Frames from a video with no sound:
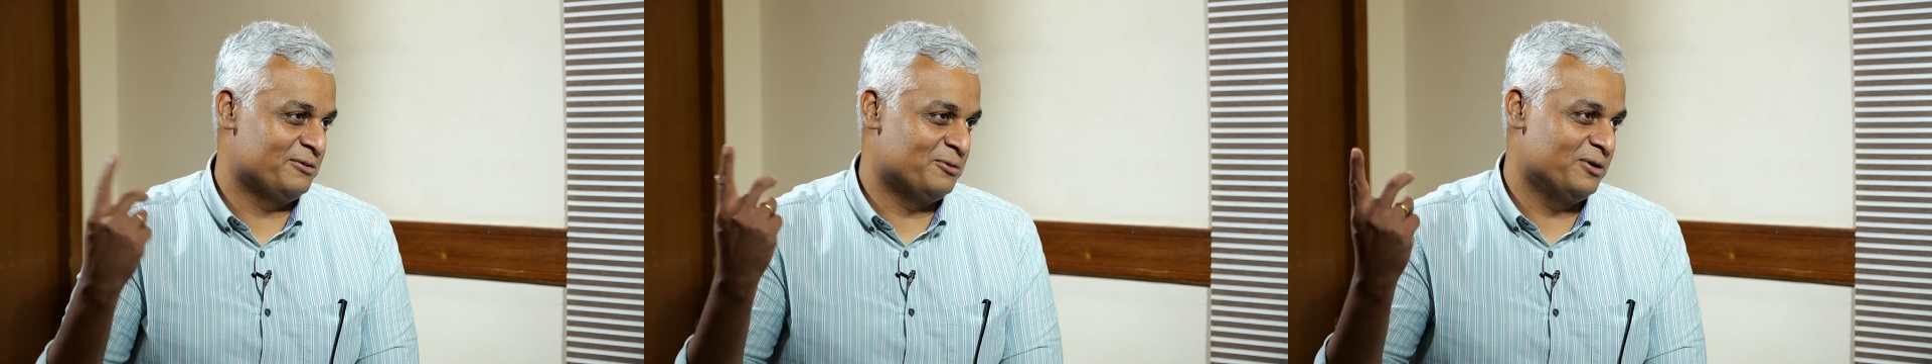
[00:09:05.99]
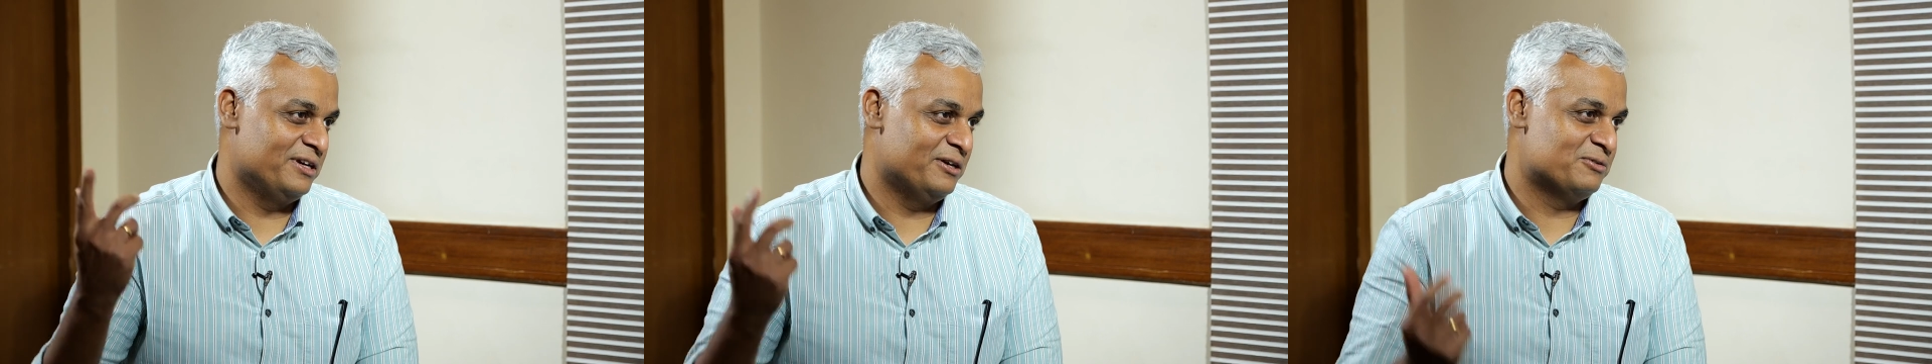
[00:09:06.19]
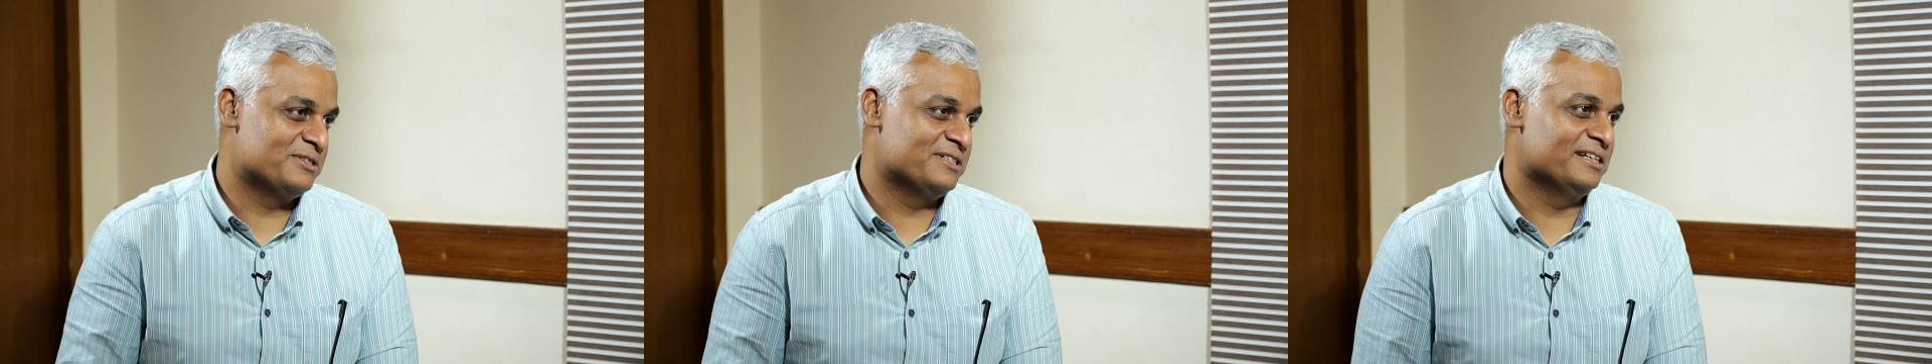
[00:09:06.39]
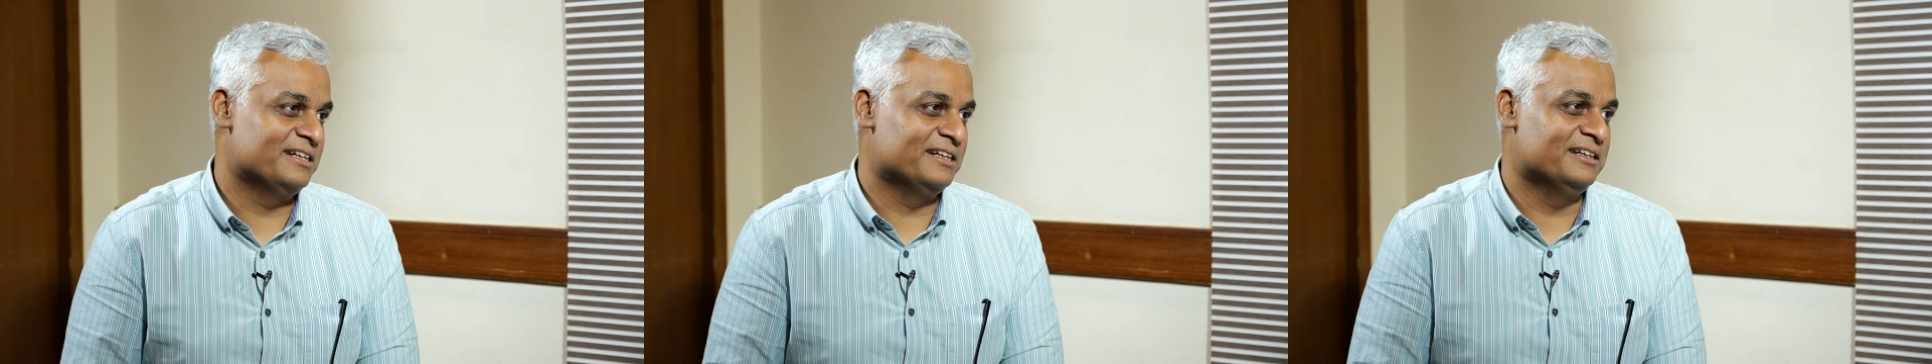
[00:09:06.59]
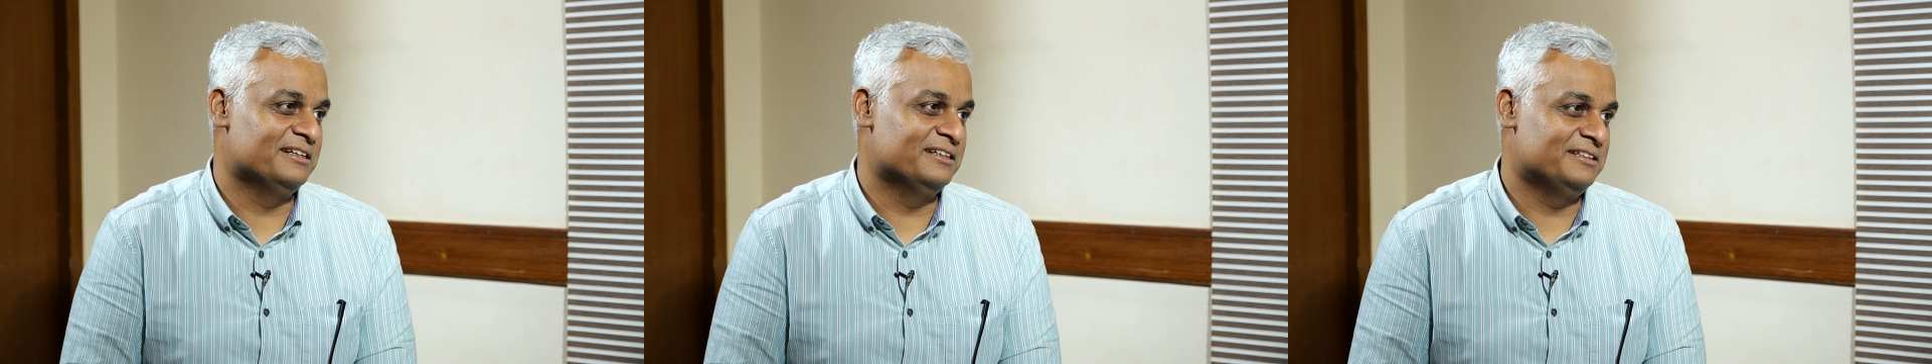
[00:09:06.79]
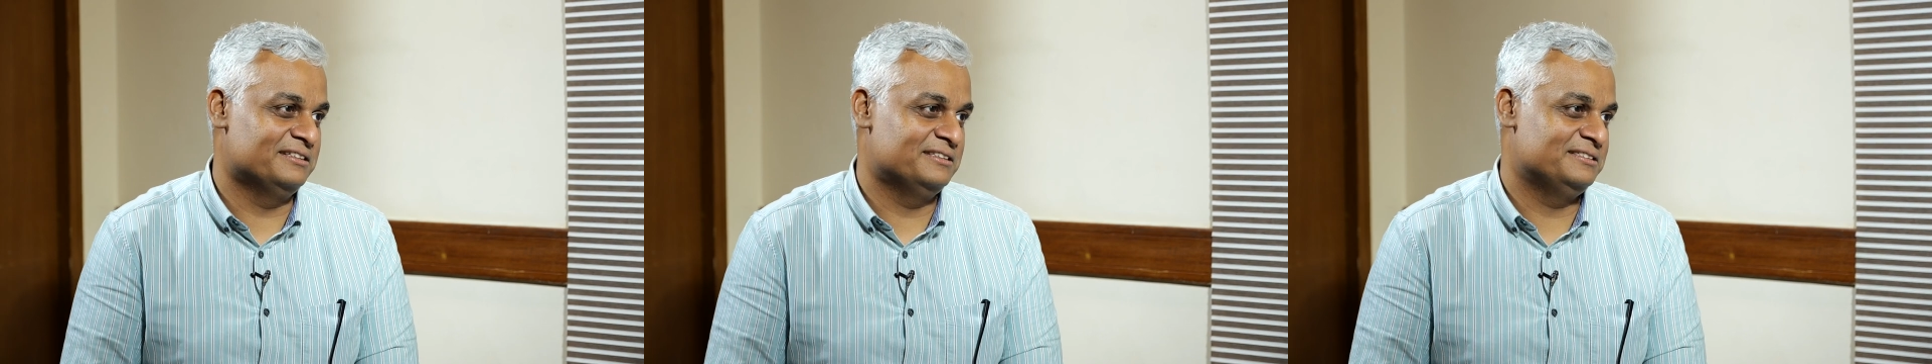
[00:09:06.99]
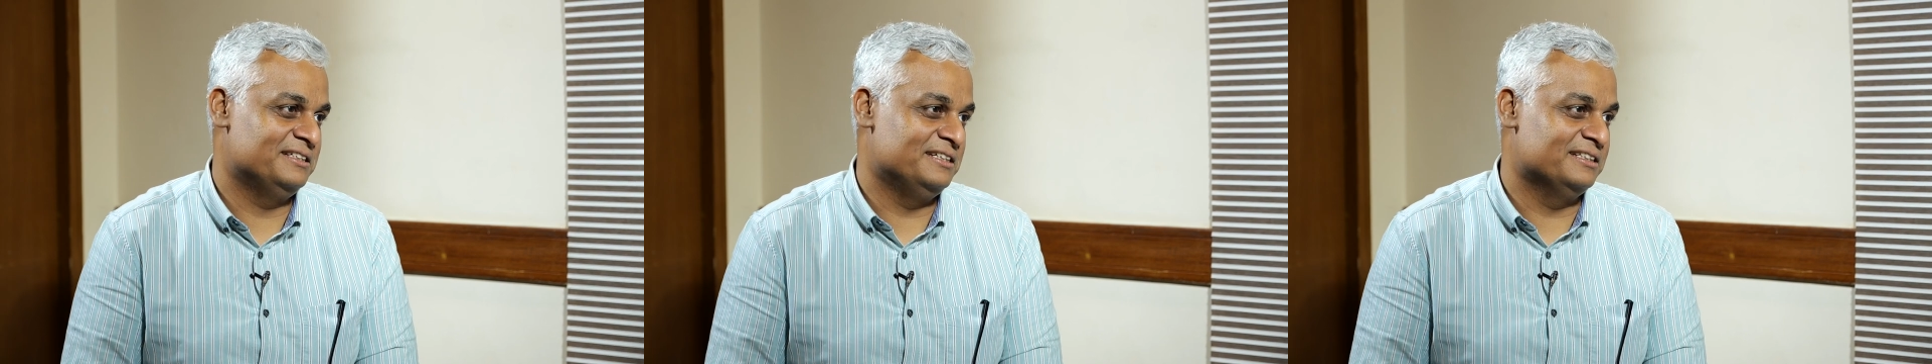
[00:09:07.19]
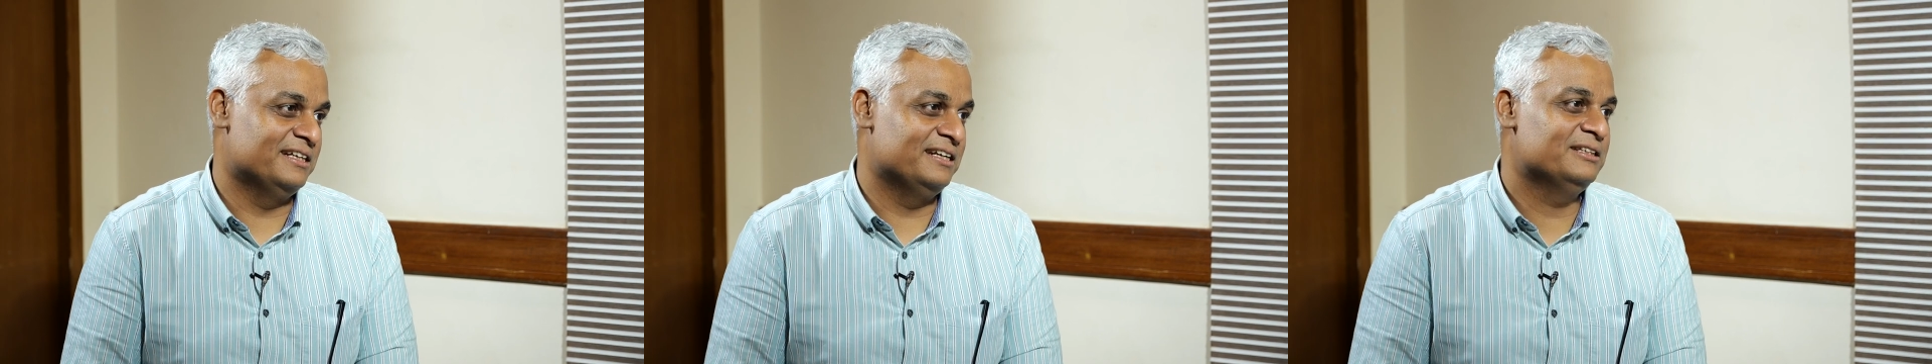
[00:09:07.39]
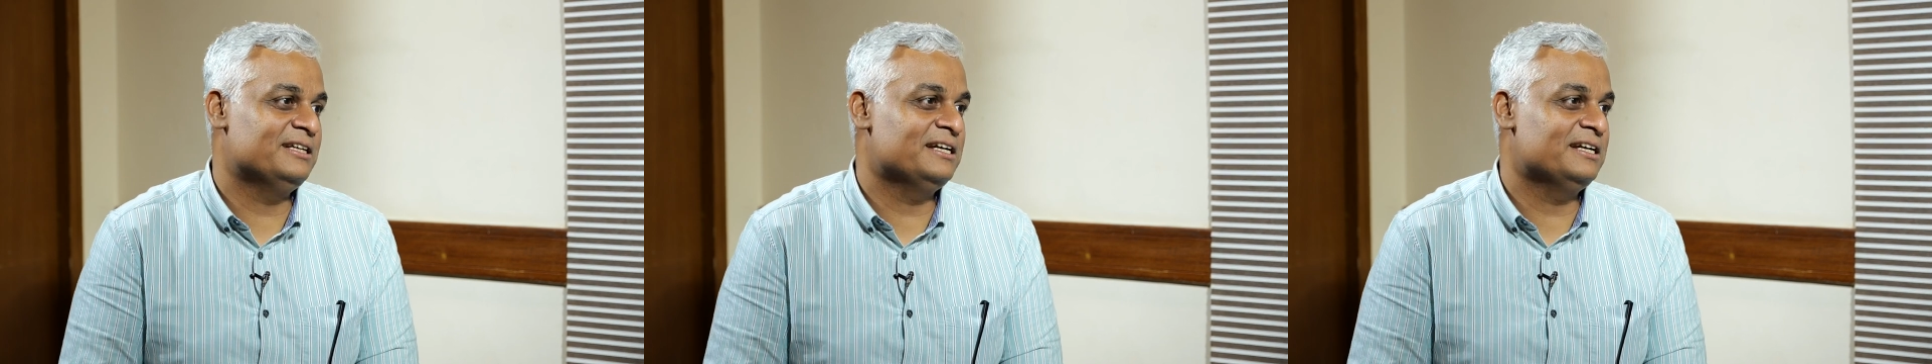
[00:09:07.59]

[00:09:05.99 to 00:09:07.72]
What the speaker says: going outside and seeing that,